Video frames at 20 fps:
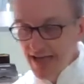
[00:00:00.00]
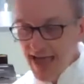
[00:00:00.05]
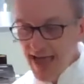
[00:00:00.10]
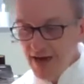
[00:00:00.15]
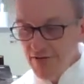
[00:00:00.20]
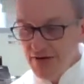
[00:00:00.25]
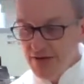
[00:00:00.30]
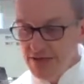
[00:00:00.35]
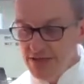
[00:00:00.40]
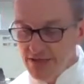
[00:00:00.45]

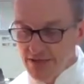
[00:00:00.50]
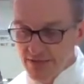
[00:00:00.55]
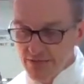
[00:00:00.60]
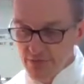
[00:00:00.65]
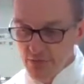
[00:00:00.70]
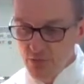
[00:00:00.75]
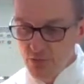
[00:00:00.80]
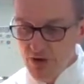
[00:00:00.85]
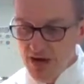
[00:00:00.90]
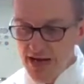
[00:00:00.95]
carrot
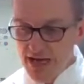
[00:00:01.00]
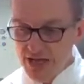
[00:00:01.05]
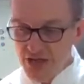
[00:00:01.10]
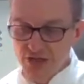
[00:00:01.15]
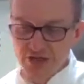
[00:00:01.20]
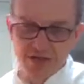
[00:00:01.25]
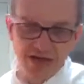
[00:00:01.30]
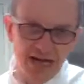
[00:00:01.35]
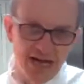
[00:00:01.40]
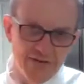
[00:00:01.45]

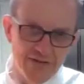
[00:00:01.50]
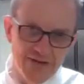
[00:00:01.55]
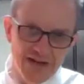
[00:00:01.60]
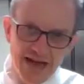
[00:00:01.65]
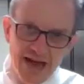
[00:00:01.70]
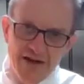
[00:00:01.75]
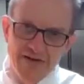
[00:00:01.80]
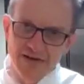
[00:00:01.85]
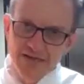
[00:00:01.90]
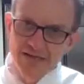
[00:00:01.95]
relish, kind of a
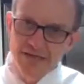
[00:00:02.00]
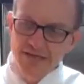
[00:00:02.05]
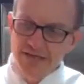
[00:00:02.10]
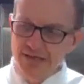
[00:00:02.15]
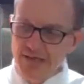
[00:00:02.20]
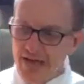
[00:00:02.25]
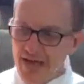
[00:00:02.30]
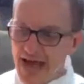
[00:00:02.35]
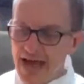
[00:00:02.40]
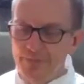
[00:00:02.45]
carrot
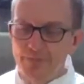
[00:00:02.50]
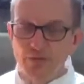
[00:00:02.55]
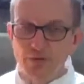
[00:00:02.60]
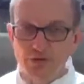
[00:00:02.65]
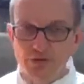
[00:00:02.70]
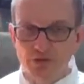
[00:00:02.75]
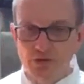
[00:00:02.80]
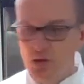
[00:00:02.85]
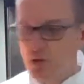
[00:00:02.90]
and apple